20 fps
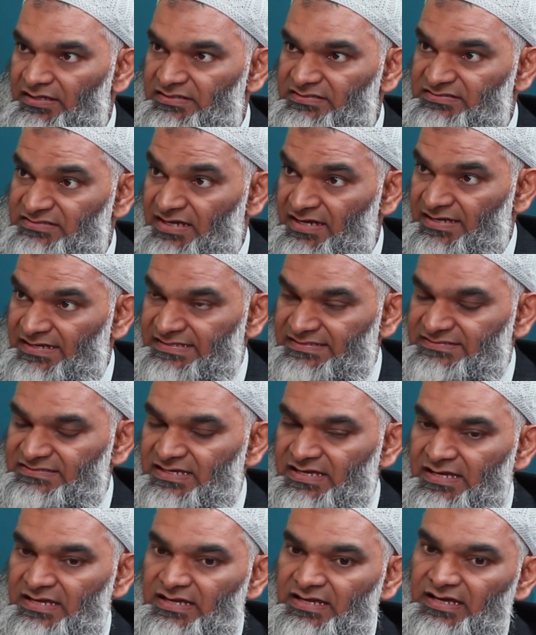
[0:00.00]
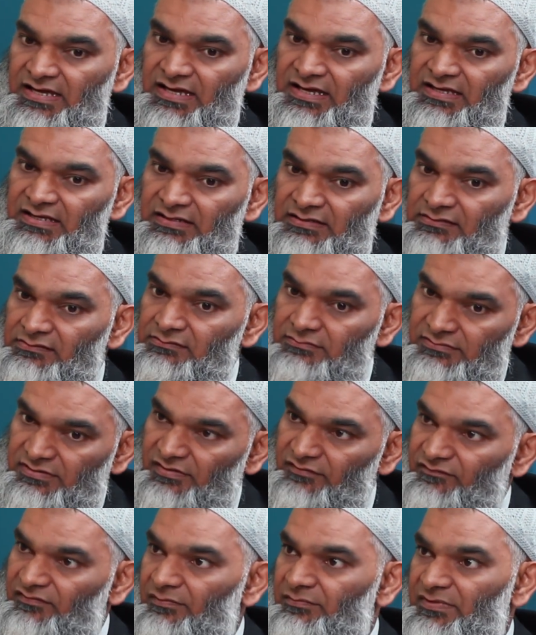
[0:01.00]
sides,
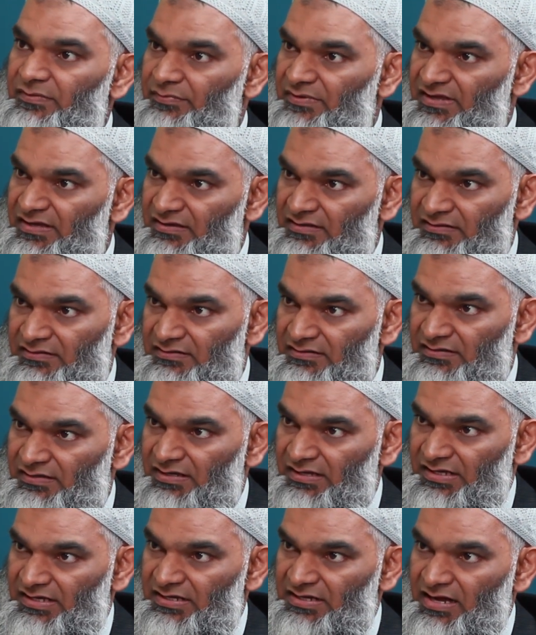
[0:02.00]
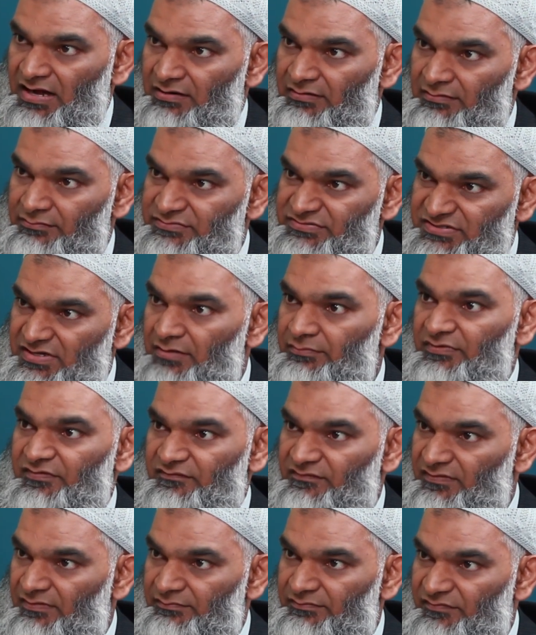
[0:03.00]
including from the pagan Arabs
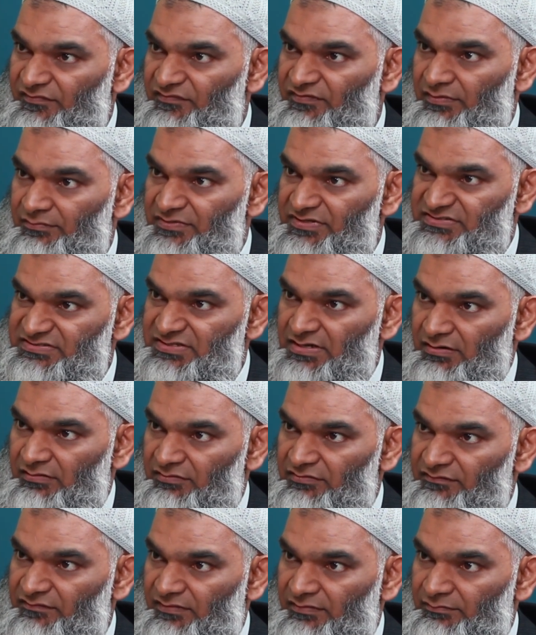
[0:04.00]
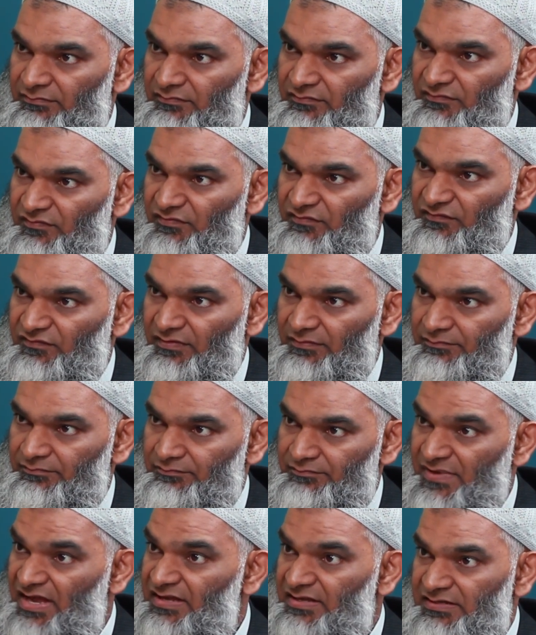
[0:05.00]
coming from the south, from
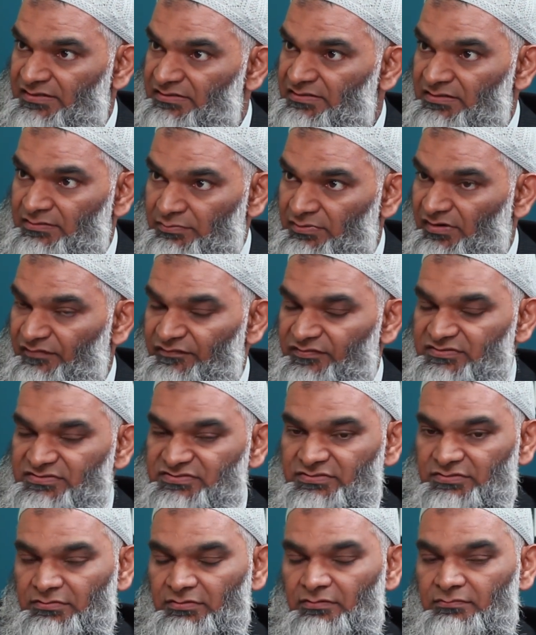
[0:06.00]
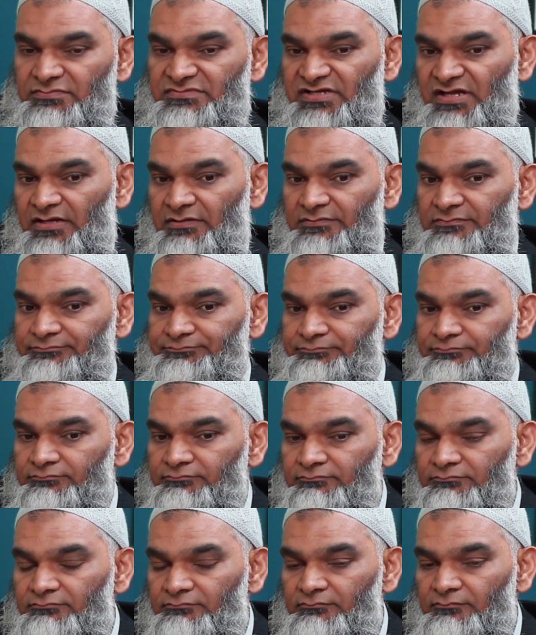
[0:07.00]
Mecca, the Prophet's hometown.
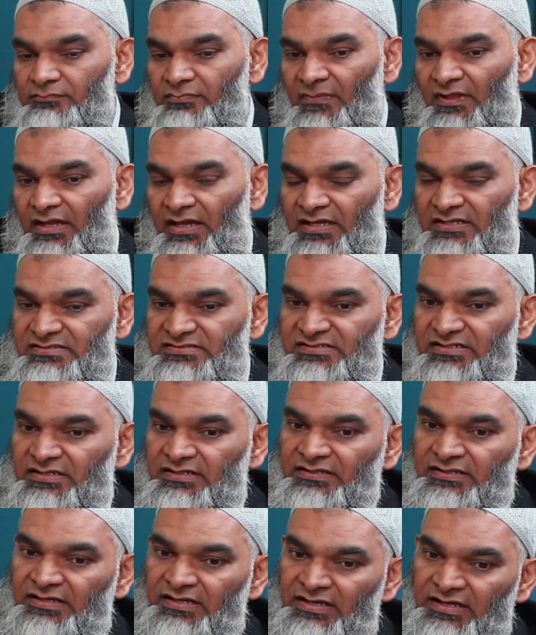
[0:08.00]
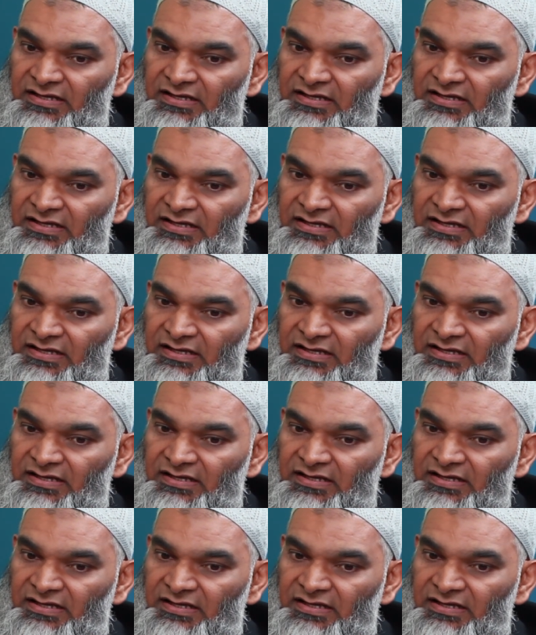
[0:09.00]
And